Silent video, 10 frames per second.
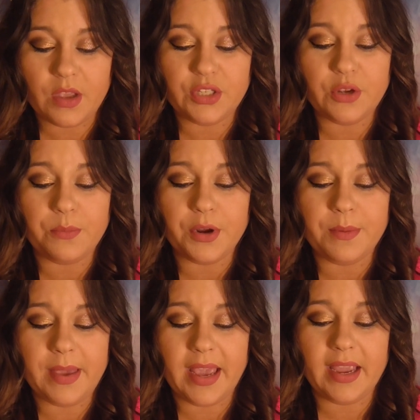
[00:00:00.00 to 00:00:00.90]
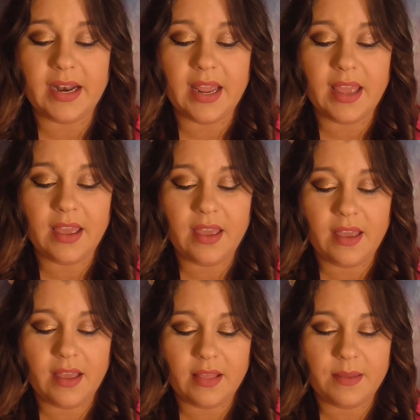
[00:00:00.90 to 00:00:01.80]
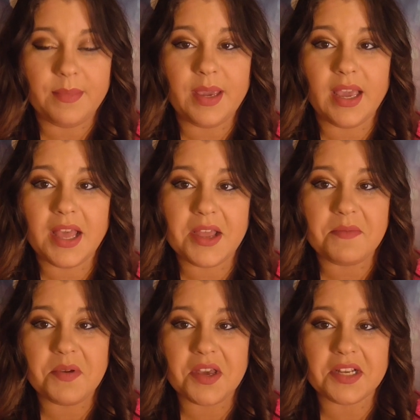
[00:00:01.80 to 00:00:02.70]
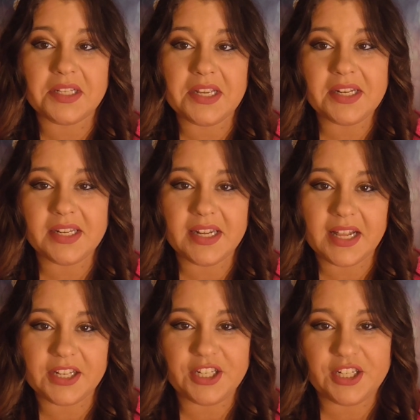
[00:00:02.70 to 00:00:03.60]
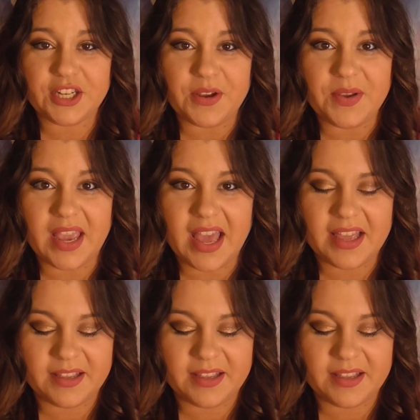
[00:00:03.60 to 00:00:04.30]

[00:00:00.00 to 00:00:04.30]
So Mermaid, let me unbox it and I'll show you.